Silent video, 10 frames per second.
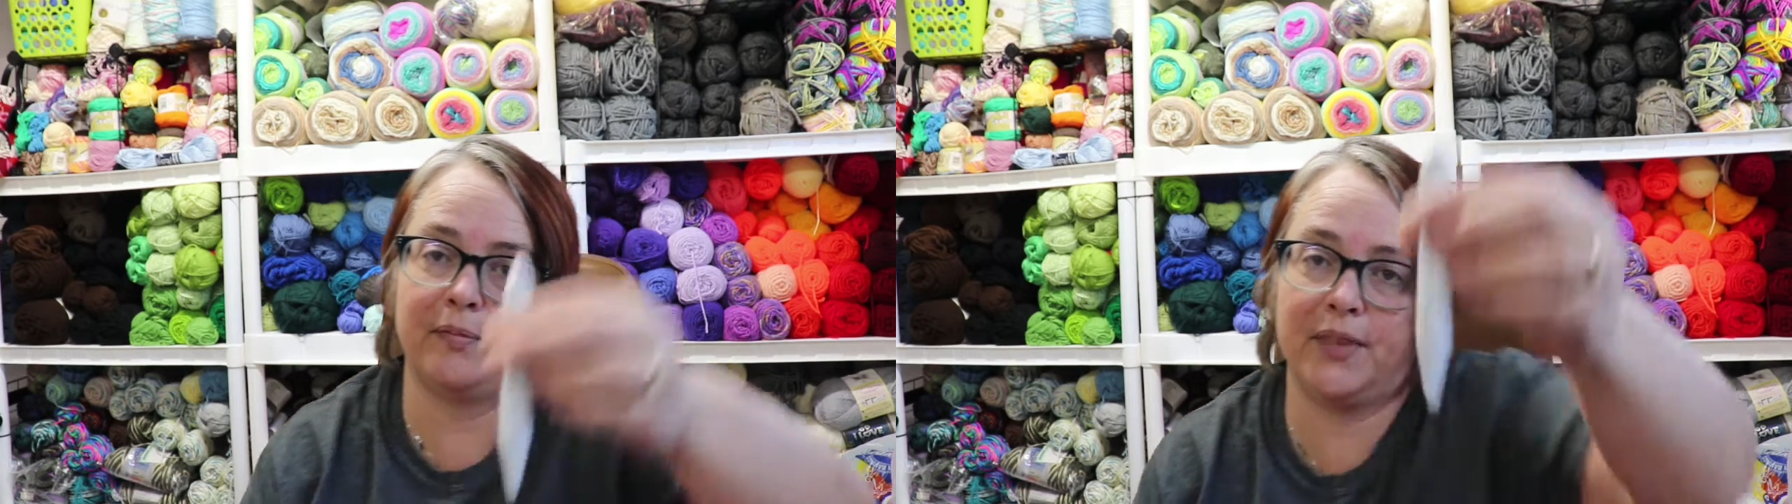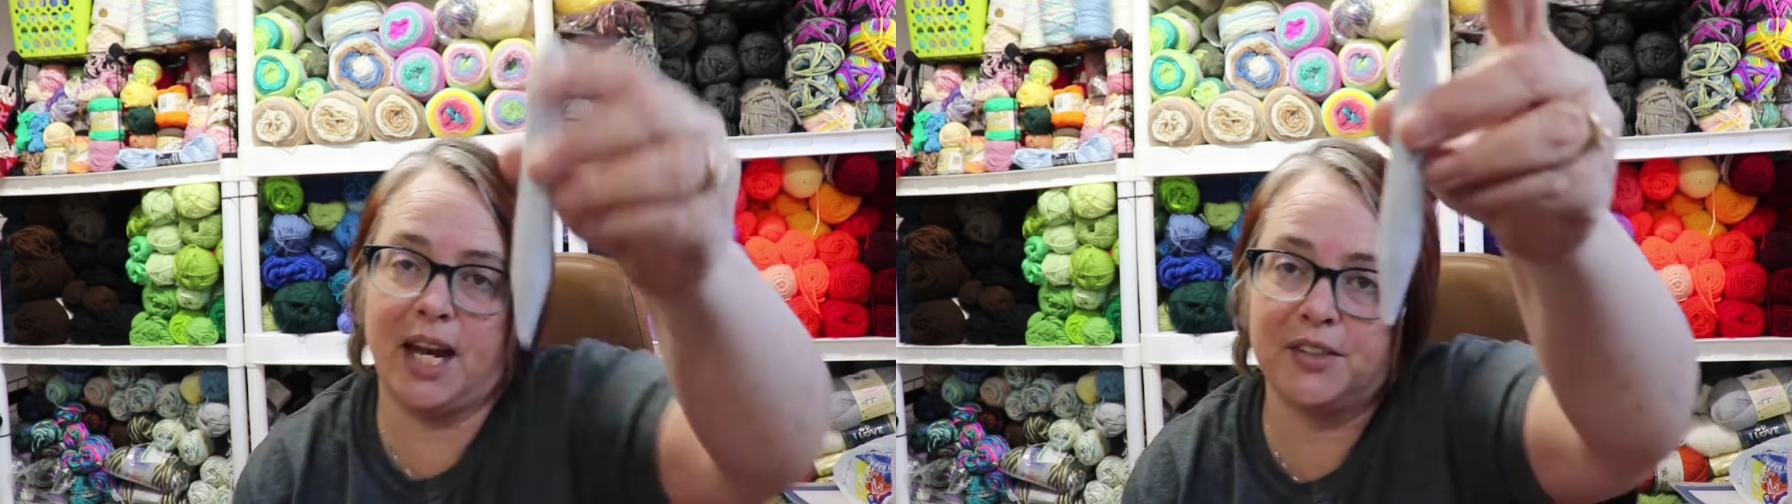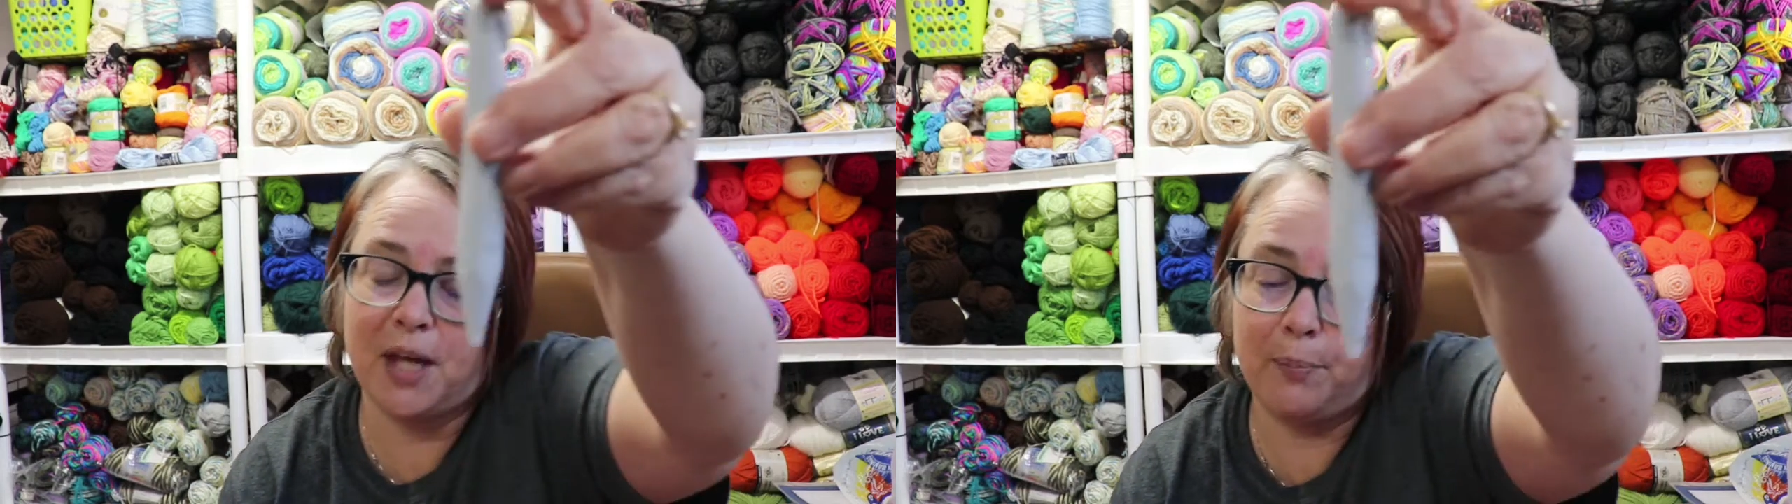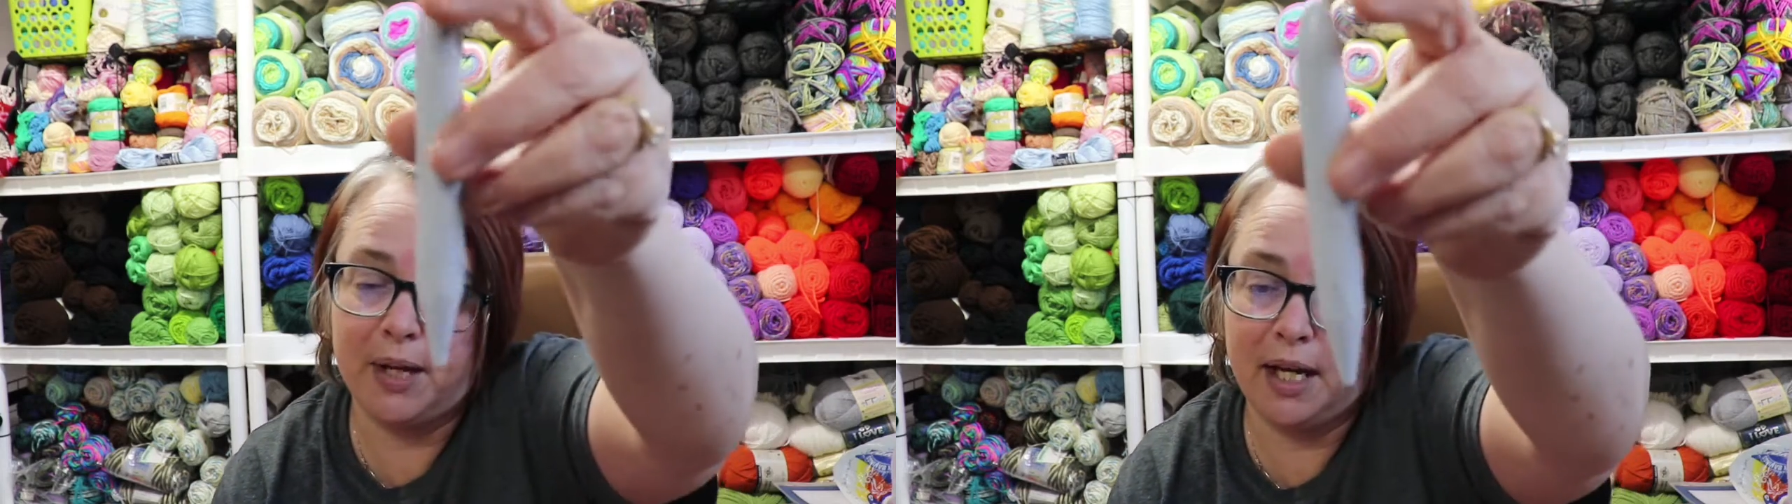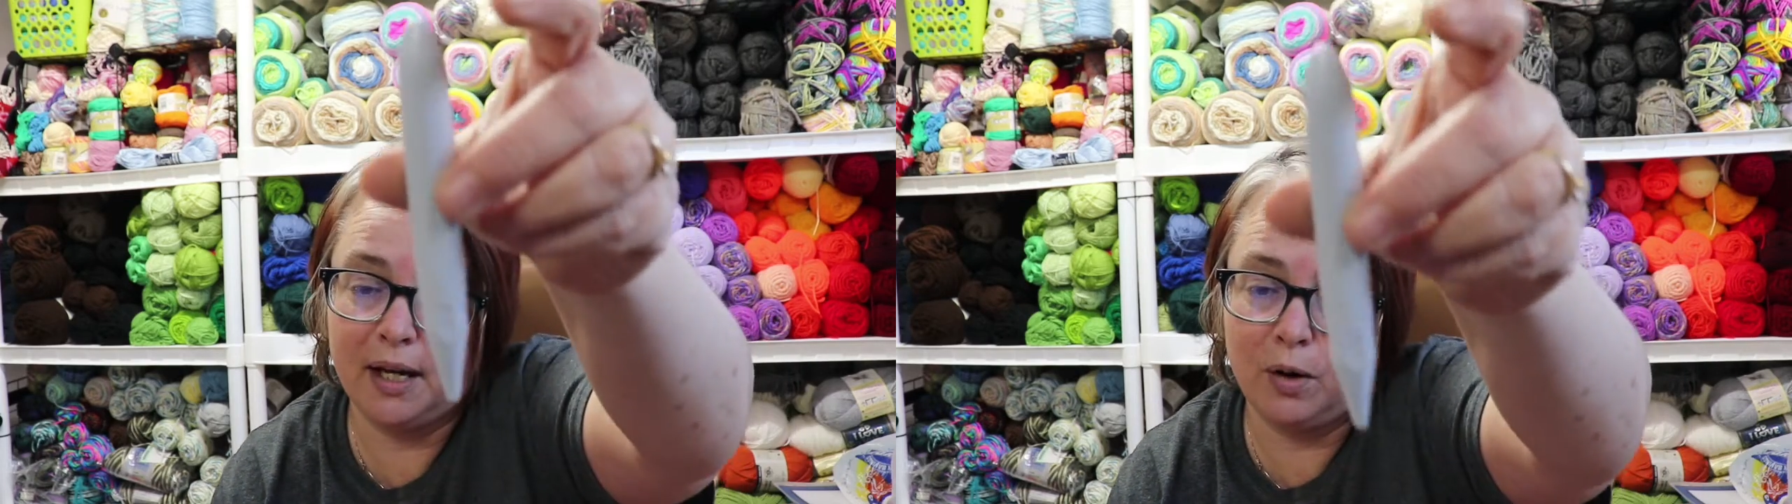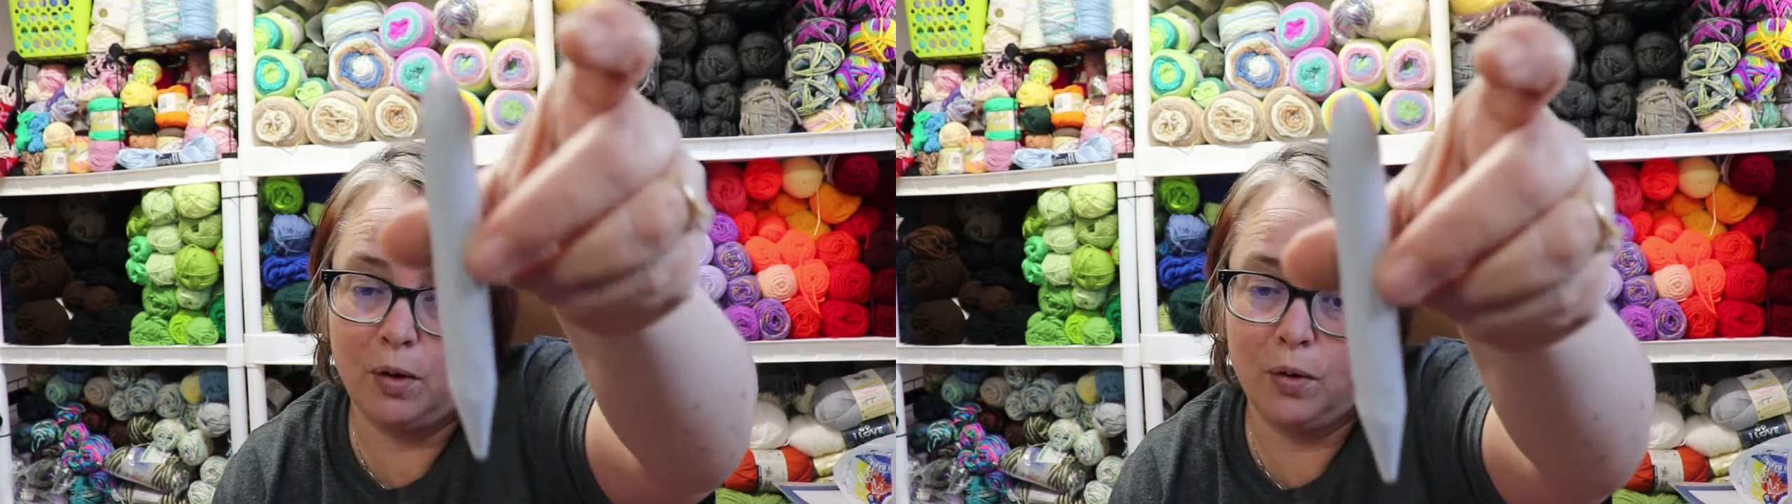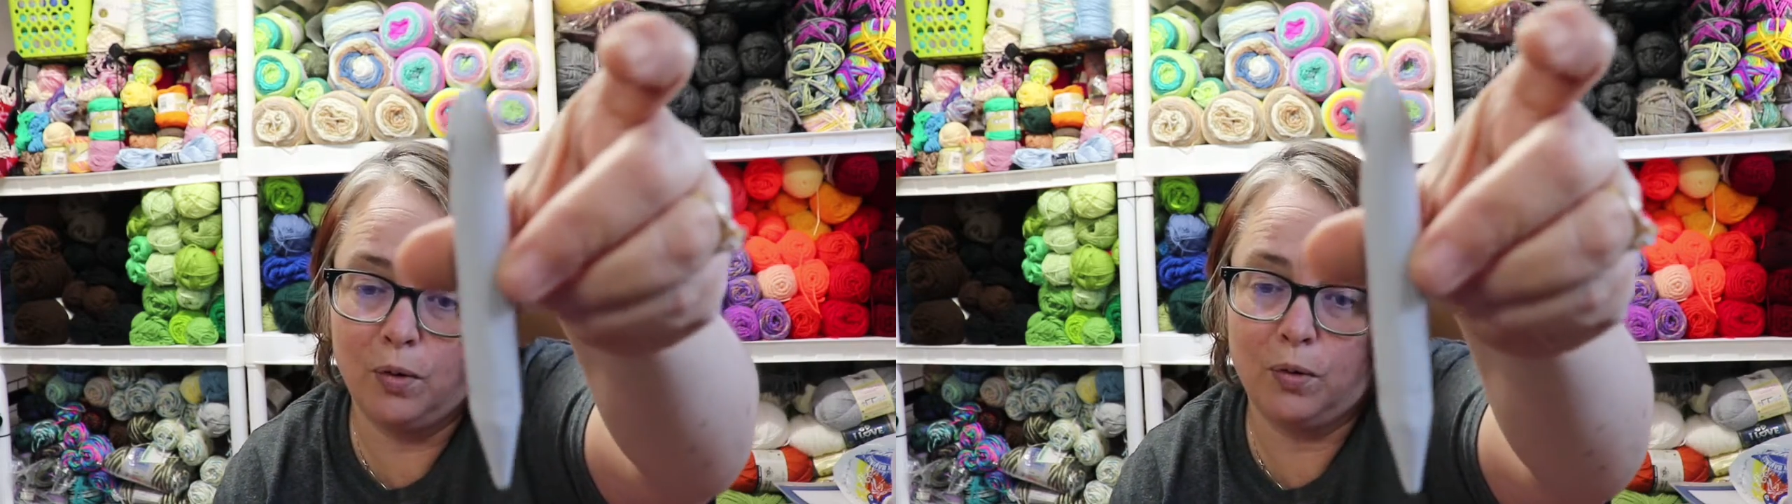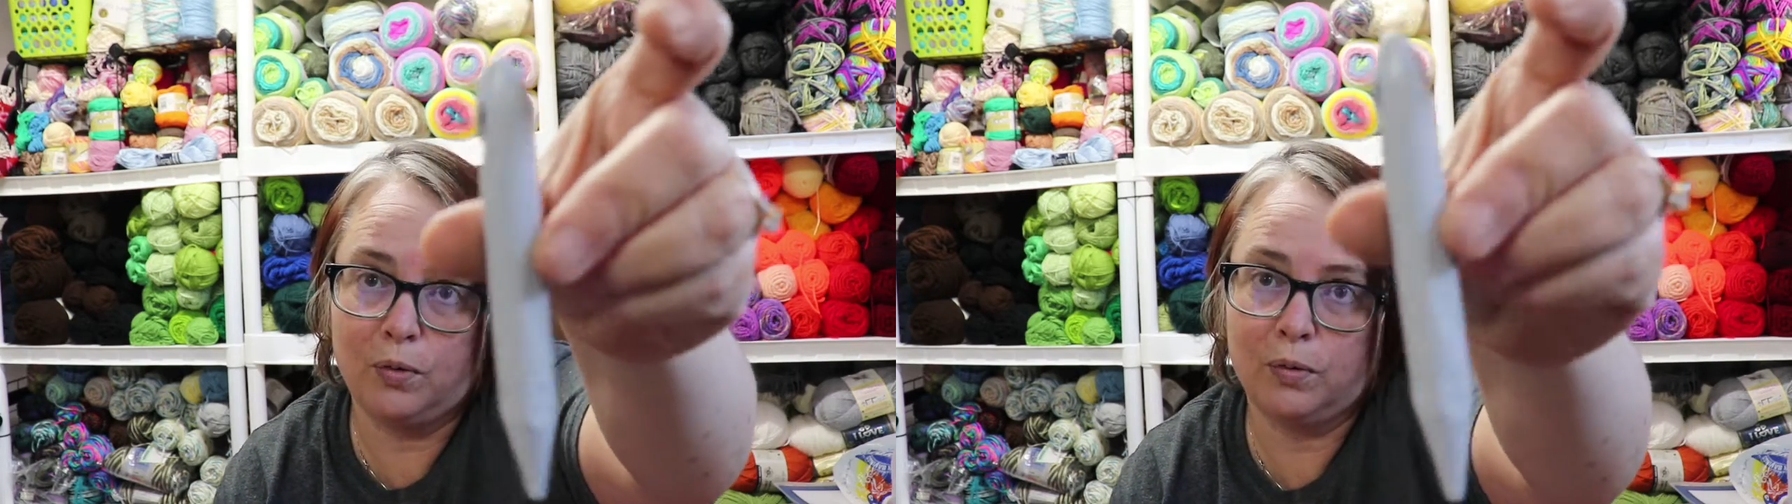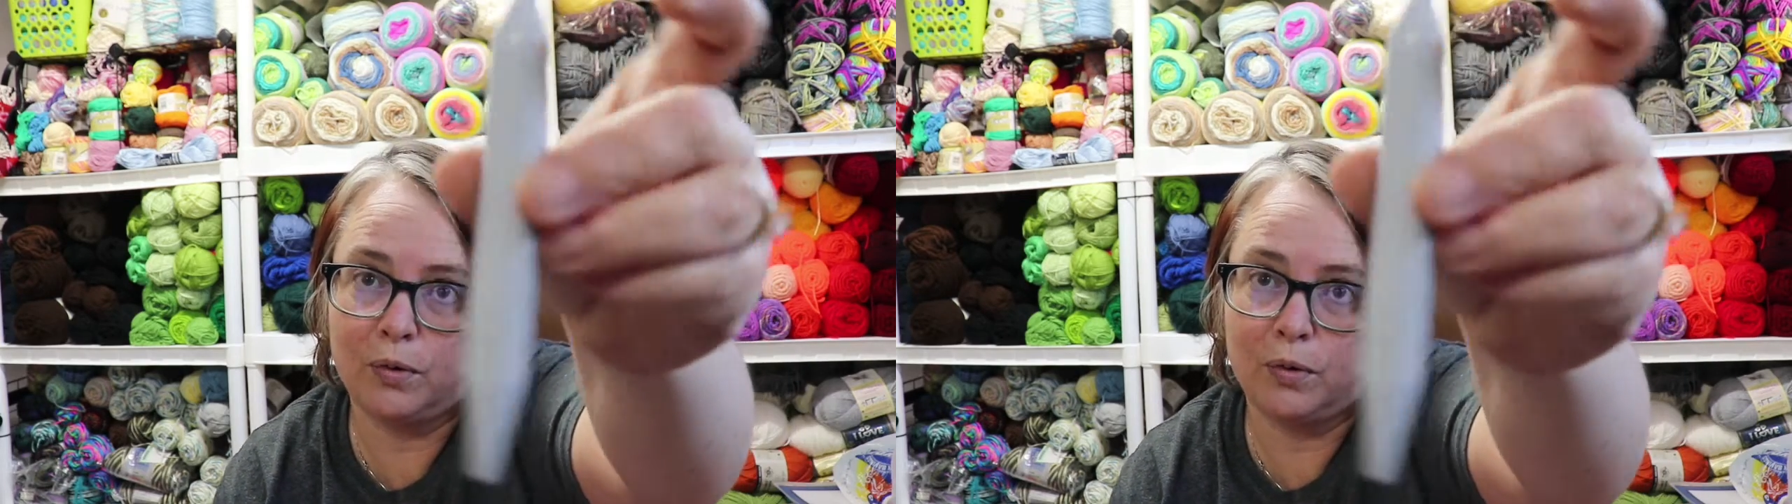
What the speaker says: that is a big old